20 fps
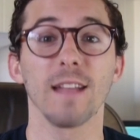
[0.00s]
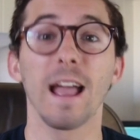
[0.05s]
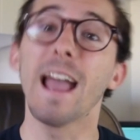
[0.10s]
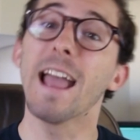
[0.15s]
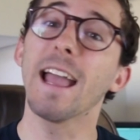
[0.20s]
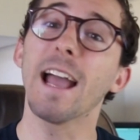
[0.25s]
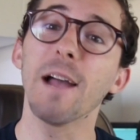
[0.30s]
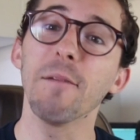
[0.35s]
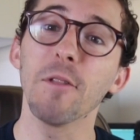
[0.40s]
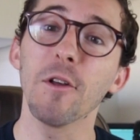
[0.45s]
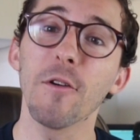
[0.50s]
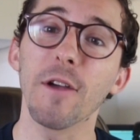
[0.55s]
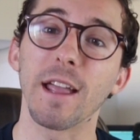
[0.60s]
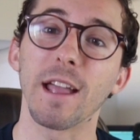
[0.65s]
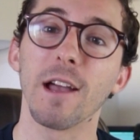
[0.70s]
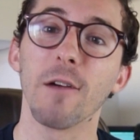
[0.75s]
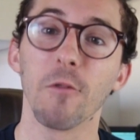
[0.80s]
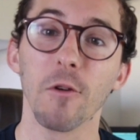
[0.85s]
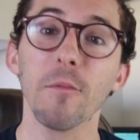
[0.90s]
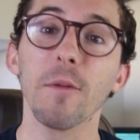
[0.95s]
Hey, I'm
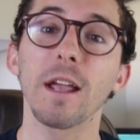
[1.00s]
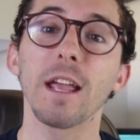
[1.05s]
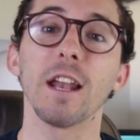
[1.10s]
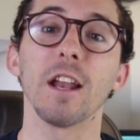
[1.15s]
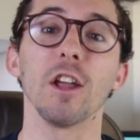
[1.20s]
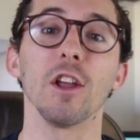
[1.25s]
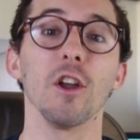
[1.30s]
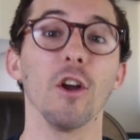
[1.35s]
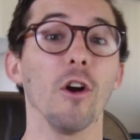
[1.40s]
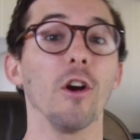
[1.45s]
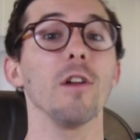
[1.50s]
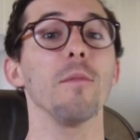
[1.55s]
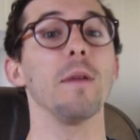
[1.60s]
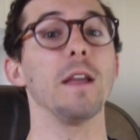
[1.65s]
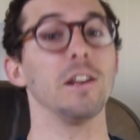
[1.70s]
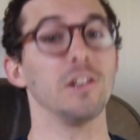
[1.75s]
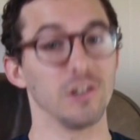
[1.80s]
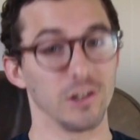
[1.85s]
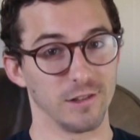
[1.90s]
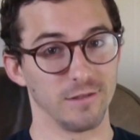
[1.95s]
Louie, and we're making a
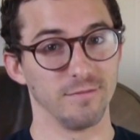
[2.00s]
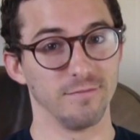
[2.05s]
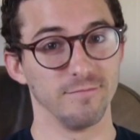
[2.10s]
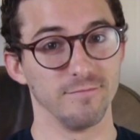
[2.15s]
Yarnimation.